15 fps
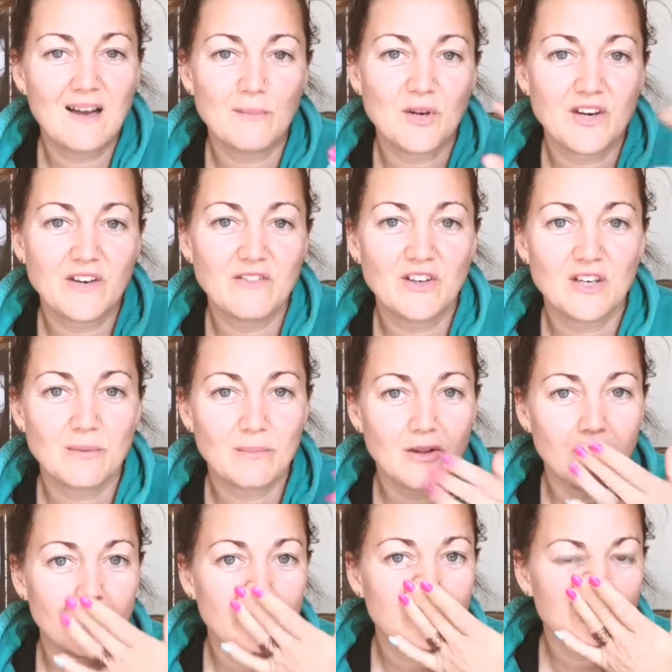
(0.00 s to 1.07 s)
I'm not even going to
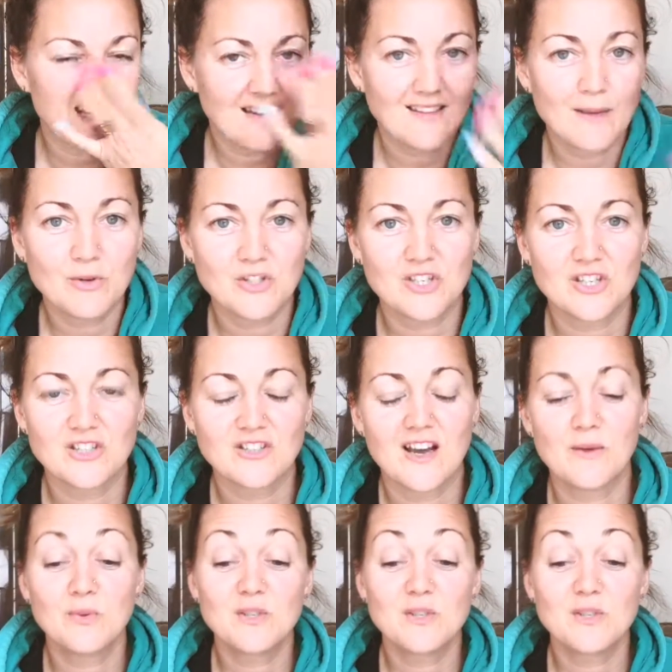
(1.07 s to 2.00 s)
bother about it, and they push it aside,